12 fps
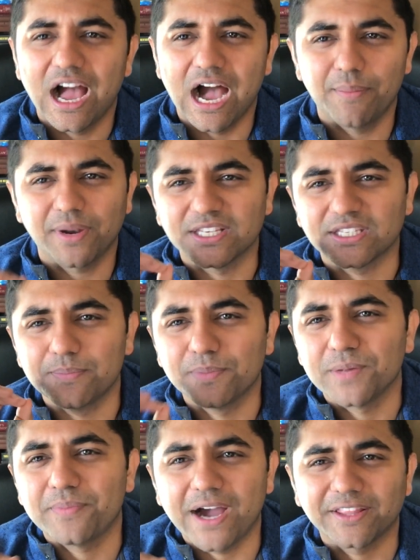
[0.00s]
I'm going to
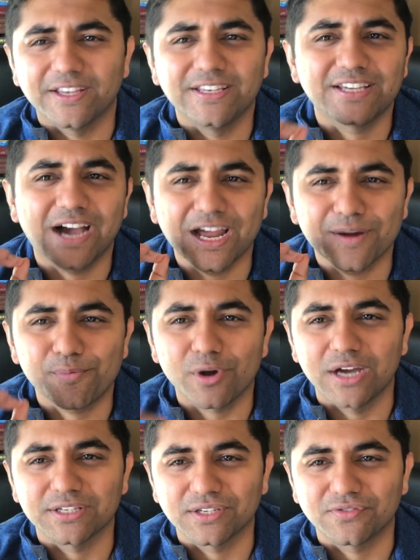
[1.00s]
simplify the entire
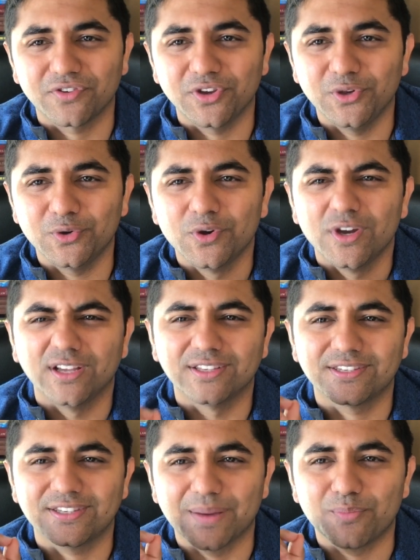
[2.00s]
process for you in
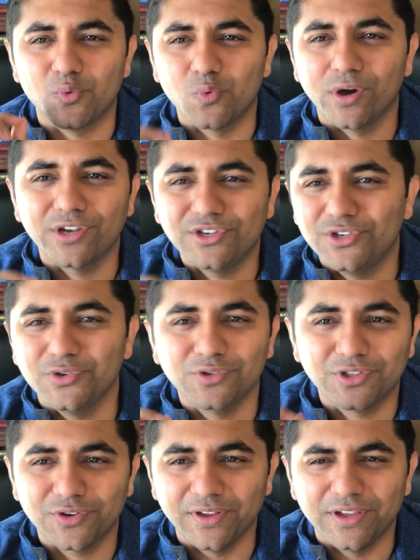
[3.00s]
step 1, 2,
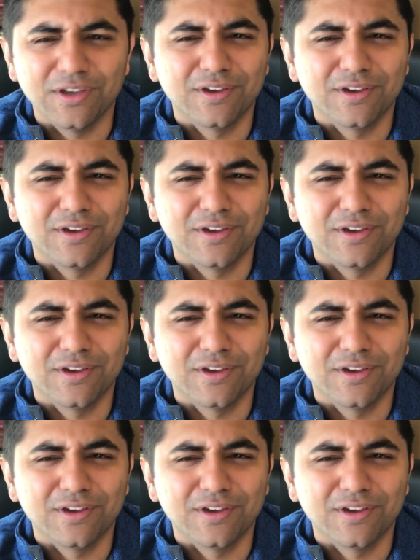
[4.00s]
3.